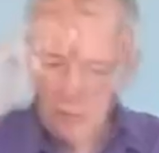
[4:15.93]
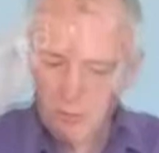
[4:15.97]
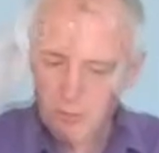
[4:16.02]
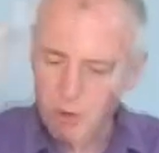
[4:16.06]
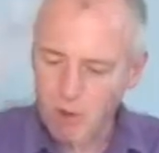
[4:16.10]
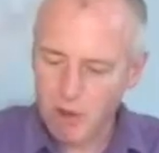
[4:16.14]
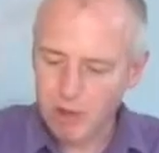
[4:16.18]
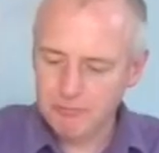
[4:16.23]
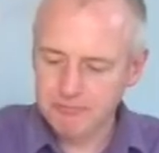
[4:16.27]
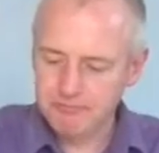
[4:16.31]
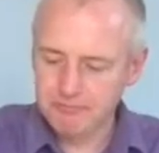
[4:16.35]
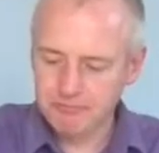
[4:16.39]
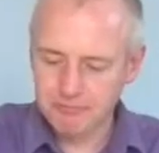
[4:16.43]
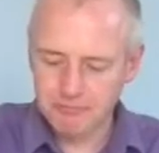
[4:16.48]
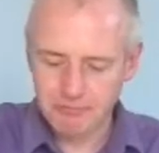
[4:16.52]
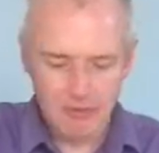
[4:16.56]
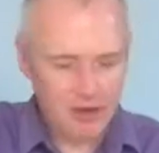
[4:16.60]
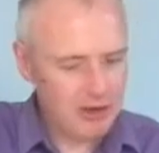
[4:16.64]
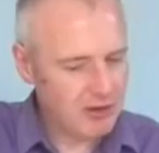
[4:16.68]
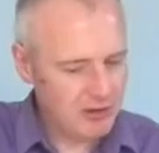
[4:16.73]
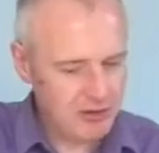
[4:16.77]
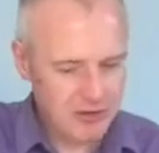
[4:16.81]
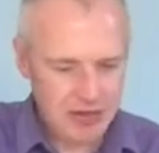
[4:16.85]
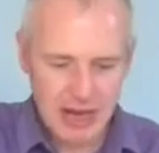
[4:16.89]
Whoa,
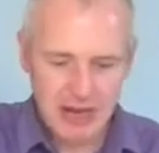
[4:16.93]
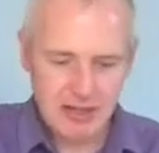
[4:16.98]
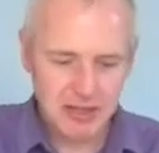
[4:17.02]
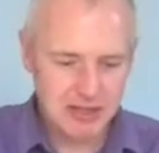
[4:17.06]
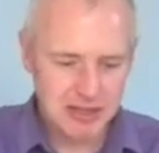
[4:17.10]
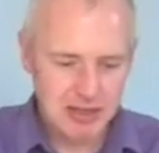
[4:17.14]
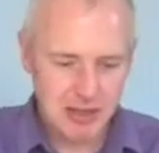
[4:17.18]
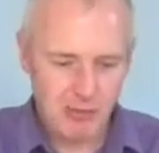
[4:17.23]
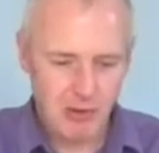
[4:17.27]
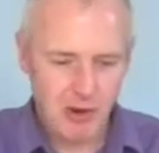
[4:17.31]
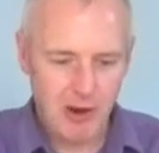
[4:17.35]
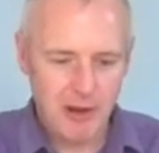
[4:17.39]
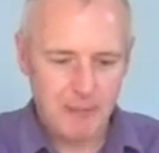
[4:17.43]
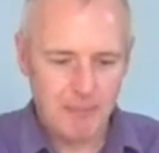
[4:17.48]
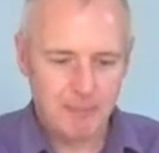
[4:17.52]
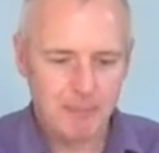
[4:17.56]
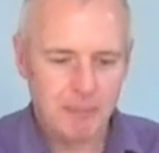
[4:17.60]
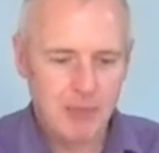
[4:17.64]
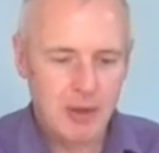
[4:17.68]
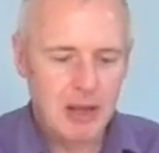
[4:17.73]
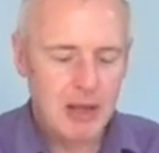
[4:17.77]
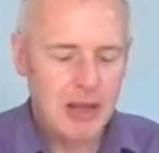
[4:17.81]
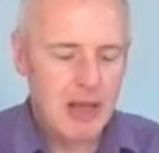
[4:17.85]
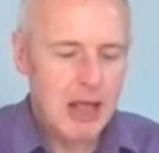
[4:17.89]
tasty wine.
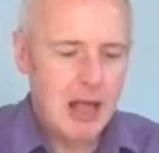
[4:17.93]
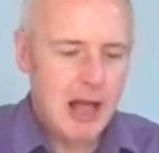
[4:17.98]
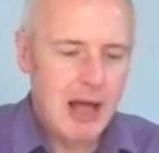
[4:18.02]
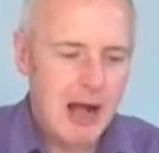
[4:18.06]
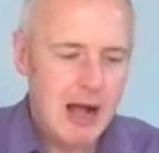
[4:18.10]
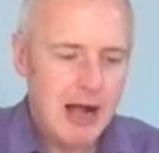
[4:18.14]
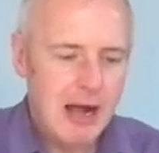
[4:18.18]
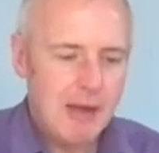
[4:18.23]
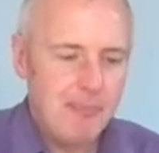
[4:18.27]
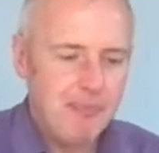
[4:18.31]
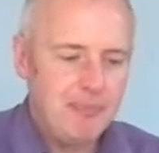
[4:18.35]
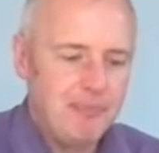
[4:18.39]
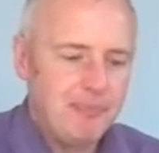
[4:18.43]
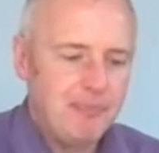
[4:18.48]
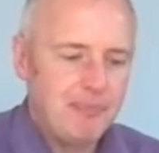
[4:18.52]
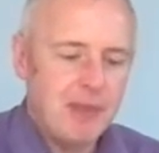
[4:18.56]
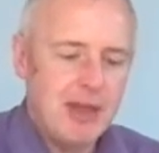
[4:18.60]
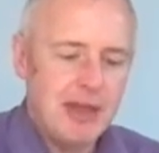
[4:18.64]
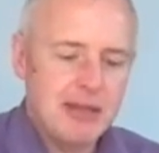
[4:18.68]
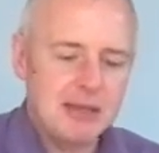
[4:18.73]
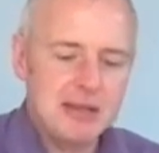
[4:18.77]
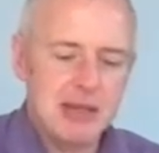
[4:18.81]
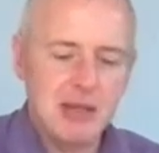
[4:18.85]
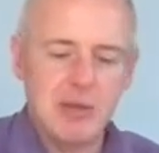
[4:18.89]

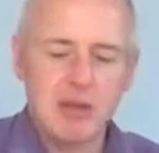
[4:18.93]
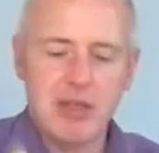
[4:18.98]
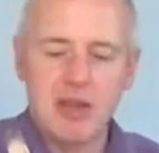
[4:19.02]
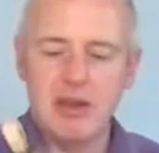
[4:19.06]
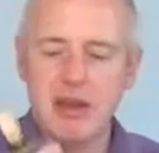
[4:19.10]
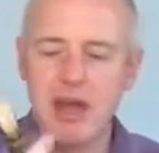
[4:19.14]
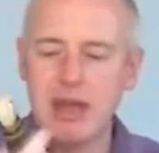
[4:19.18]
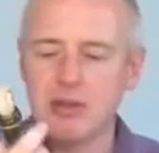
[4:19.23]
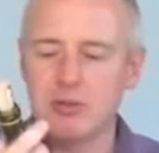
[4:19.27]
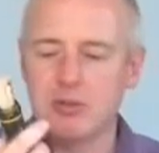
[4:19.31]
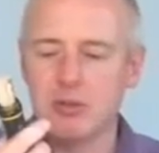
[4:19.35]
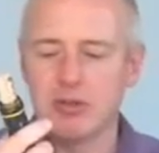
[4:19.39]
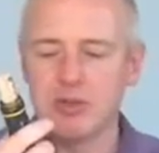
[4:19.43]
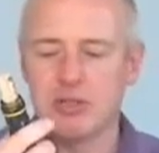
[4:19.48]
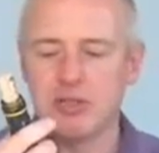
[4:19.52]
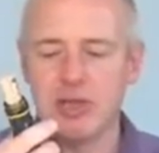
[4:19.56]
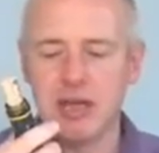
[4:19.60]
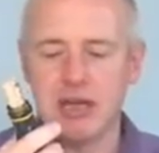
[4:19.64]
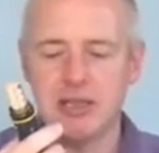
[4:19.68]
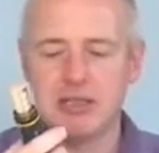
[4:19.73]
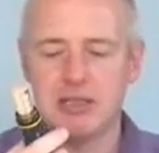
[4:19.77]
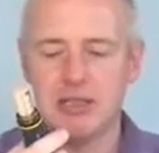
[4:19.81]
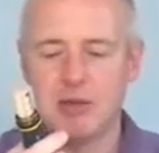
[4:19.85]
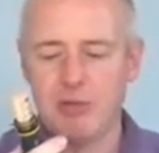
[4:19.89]
Let's see what the next one's
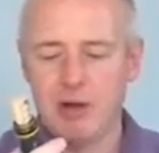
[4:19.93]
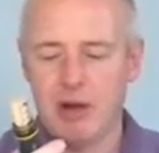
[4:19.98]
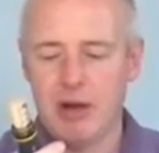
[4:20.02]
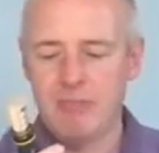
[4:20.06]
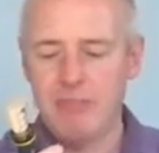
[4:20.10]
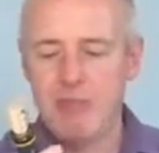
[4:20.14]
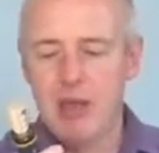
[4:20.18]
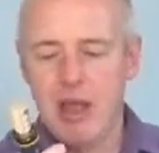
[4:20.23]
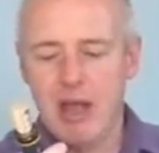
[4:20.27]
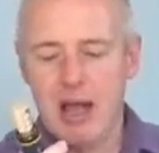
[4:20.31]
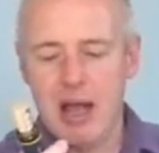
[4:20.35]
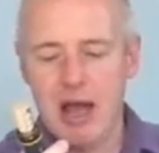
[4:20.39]
tasty wine.